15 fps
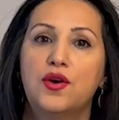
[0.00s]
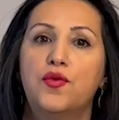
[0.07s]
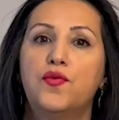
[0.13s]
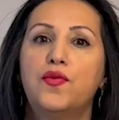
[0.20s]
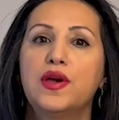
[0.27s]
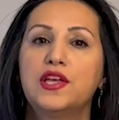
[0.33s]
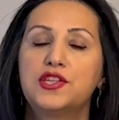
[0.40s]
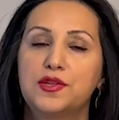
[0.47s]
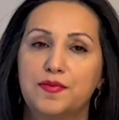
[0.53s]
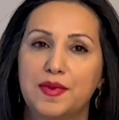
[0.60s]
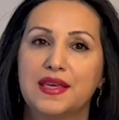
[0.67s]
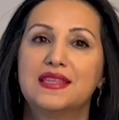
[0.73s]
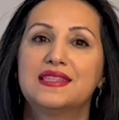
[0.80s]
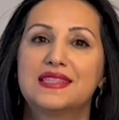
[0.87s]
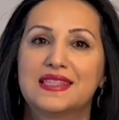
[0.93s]
which
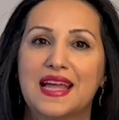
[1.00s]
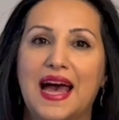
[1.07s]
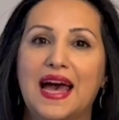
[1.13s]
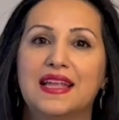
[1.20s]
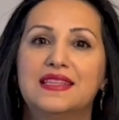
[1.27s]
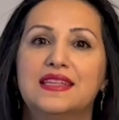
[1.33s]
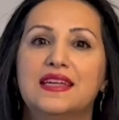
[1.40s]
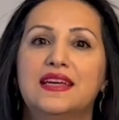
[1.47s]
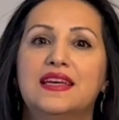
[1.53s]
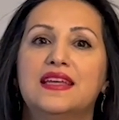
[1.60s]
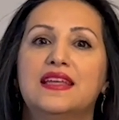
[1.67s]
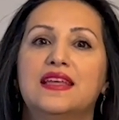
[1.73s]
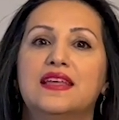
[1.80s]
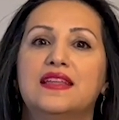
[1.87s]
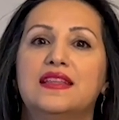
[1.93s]
means that
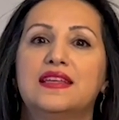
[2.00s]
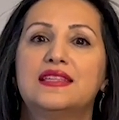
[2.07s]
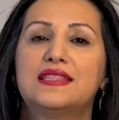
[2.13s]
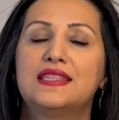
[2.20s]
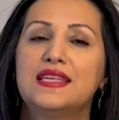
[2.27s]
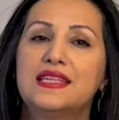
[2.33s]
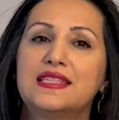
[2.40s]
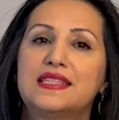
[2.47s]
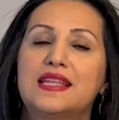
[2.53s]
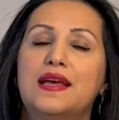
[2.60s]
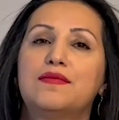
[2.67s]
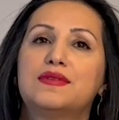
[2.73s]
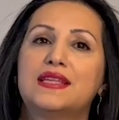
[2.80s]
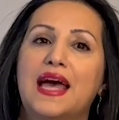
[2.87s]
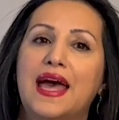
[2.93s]
the
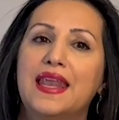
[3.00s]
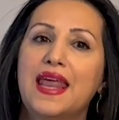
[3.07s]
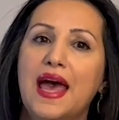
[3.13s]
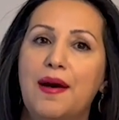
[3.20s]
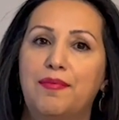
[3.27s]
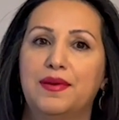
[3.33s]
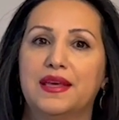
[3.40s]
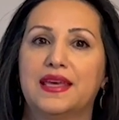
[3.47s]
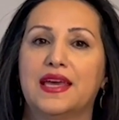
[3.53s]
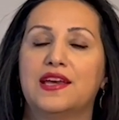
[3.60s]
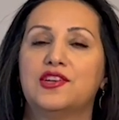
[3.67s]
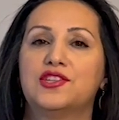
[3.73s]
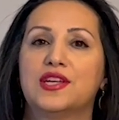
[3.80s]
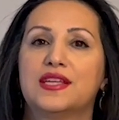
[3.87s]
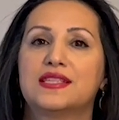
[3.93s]
systems and
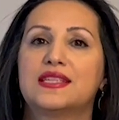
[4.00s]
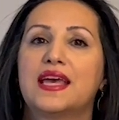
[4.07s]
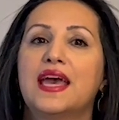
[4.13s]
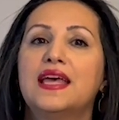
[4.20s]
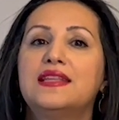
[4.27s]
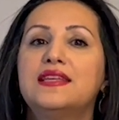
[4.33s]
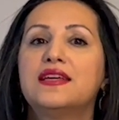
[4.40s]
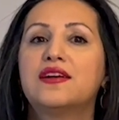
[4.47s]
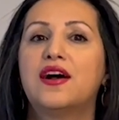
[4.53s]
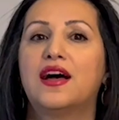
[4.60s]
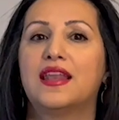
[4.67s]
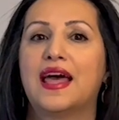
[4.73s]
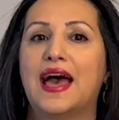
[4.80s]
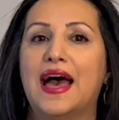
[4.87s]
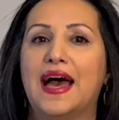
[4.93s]
applications ethical
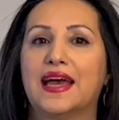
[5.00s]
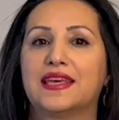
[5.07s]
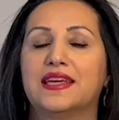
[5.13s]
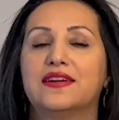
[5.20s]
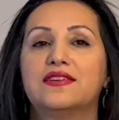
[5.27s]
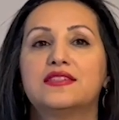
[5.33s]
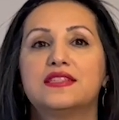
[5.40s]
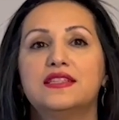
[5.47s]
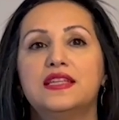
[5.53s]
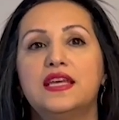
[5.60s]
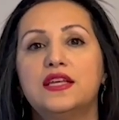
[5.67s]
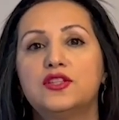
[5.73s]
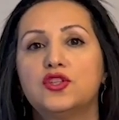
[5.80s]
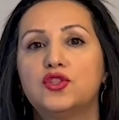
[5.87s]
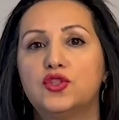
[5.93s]
hackers
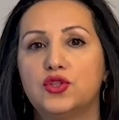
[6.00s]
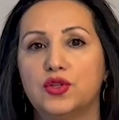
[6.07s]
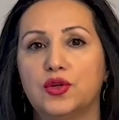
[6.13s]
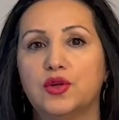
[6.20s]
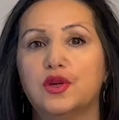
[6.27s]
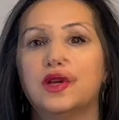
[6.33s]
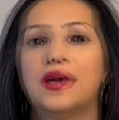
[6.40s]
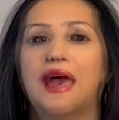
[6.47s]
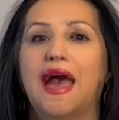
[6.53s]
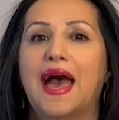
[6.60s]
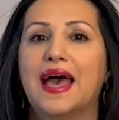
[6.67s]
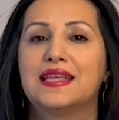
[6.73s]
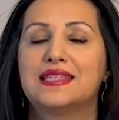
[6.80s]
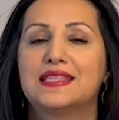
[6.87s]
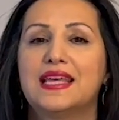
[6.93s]
need to
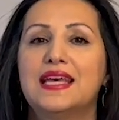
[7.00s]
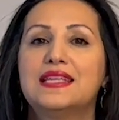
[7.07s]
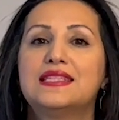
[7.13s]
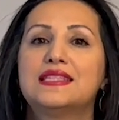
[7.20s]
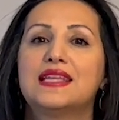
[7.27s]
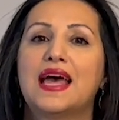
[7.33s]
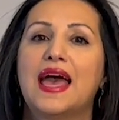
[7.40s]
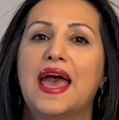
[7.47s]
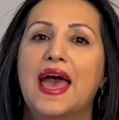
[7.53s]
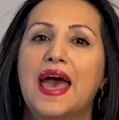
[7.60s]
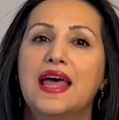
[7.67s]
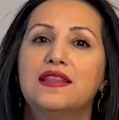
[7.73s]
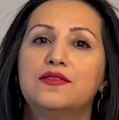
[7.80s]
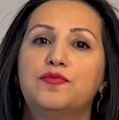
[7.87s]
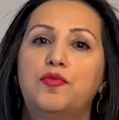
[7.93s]
assess
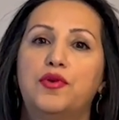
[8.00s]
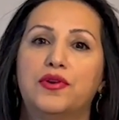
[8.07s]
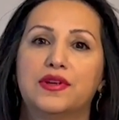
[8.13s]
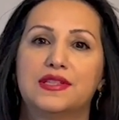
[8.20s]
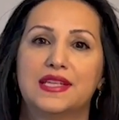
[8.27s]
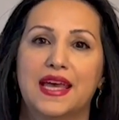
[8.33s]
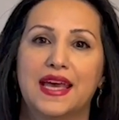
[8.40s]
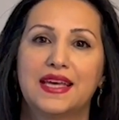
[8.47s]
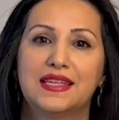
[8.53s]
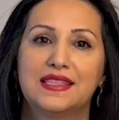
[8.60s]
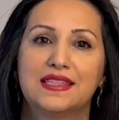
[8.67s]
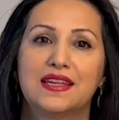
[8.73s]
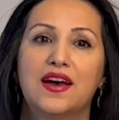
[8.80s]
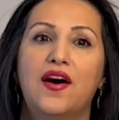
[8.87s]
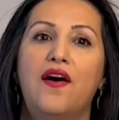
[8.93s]
and
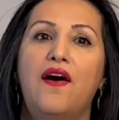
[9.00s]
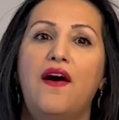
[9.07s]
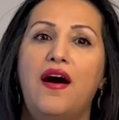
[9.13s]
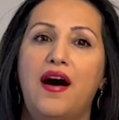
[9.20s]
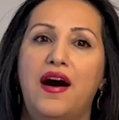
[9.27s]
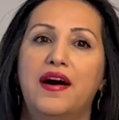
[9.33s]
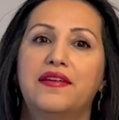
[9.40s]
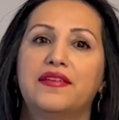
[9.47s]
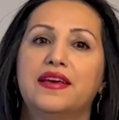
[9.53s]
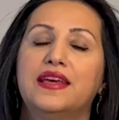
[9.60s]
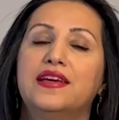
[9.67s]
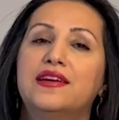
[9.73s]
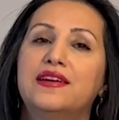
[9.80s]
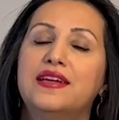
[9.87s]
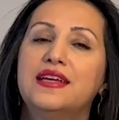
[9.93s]
protect are
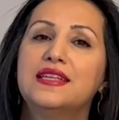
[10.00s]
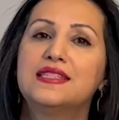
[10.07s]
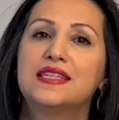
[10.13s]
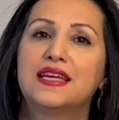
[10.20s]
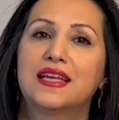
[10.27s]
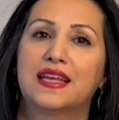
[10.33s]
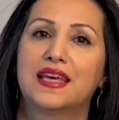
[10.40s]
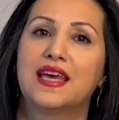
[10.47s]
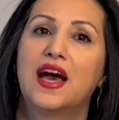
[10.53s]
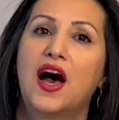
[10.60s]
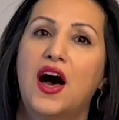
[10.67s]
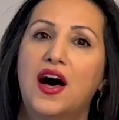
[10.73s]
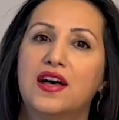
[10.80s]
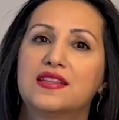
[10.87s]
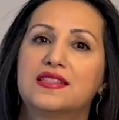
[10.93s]
increasingly
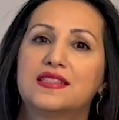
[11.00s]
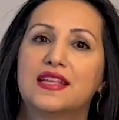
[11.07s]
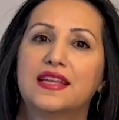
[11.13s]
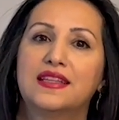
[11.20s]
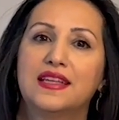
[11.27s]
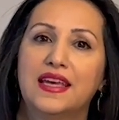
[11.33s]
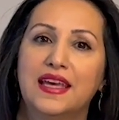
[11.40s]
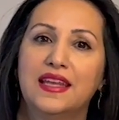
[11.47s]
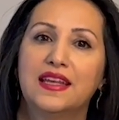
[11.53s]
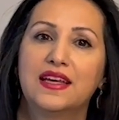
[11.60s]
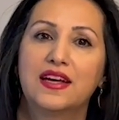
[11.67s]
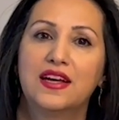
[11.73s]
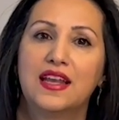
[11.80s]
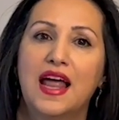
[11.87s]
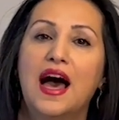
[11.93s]
hosted in
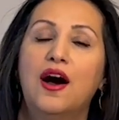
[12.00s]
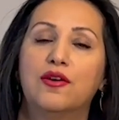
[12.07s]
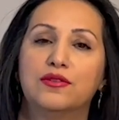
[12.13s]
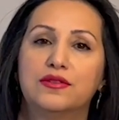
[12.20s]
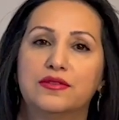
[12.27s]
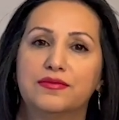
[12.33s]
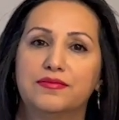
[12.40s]
cloud.